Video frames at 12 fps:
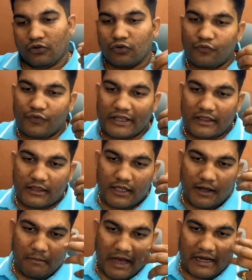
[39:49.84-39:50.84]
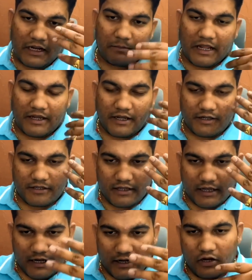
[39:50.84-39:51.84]
So when the Marak planet,
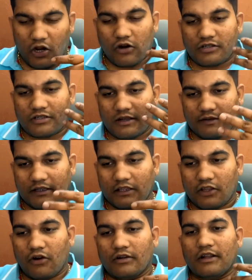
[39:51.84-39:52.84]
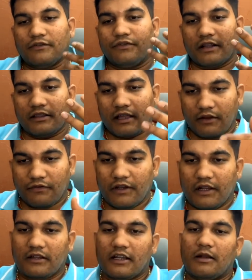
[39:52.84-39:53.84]
second lord, seventh lord are further
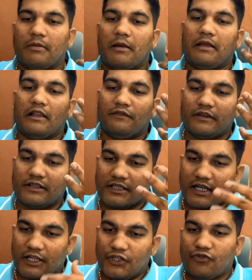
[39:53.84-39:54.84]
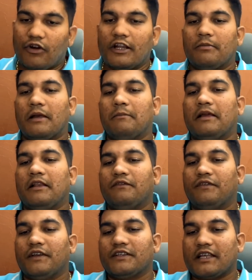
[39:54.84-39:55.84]
afflicted by malefics, conjoined by
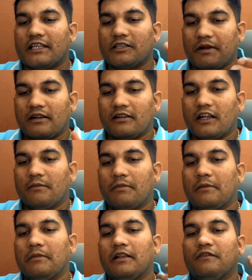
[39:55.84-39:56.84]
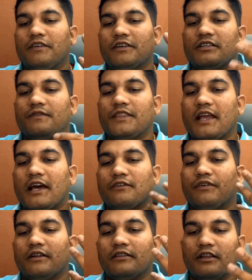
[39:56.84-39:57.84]
malefics, aspected by malefics, and they are
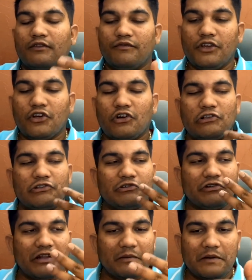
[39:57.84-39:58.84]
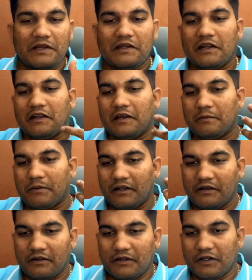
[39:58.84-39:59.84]
further weak also, debilitated,
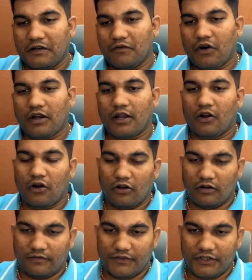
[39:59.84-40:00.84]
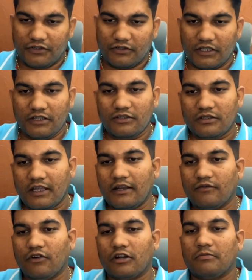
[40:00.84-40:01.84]
planetary war and all of these things,
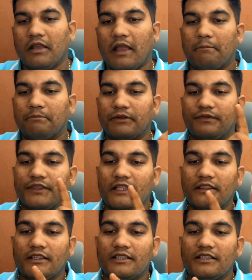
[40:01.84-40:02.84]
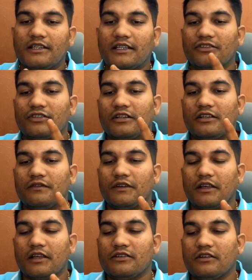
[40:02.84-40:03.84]
then what may happen? Then this death
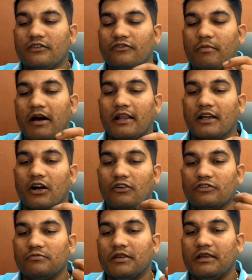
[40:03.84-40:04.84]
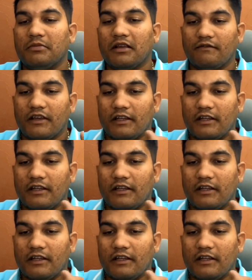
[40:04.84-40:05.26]
signification of Marak house may become